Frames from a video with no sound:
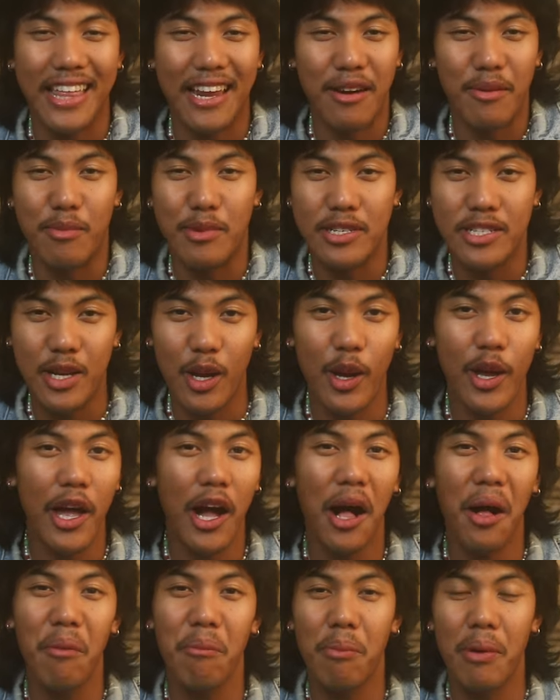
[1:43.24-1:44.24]
that I'm gonna show
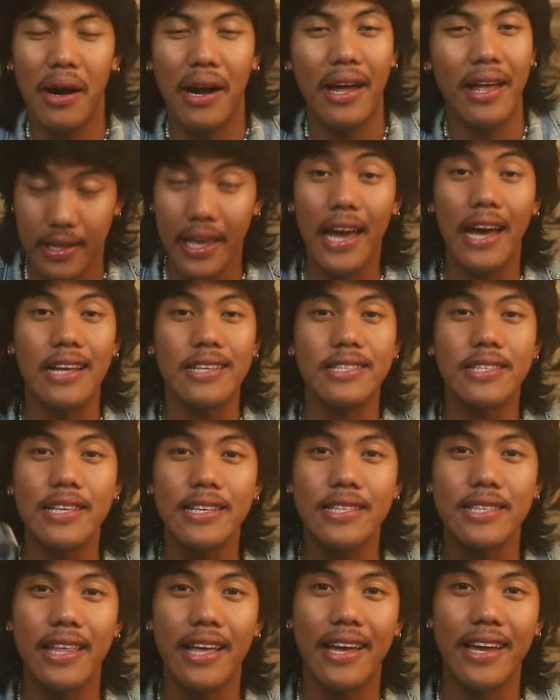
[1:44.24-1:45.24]
y'all, but yeah, it's
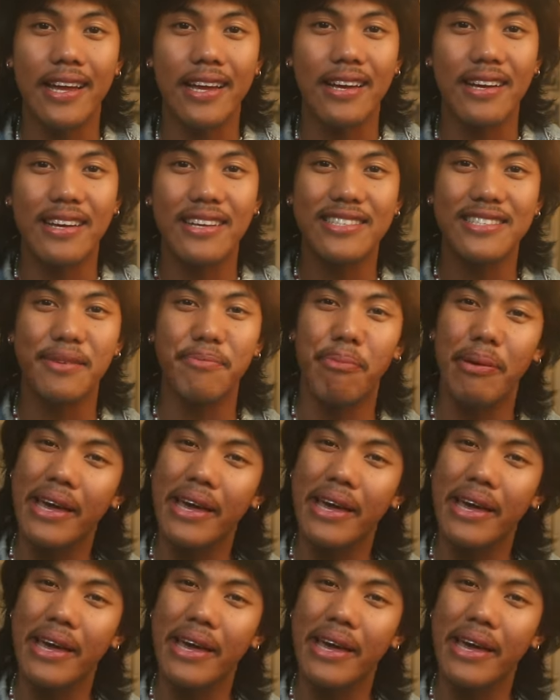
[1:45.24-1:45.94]
this thing. It's a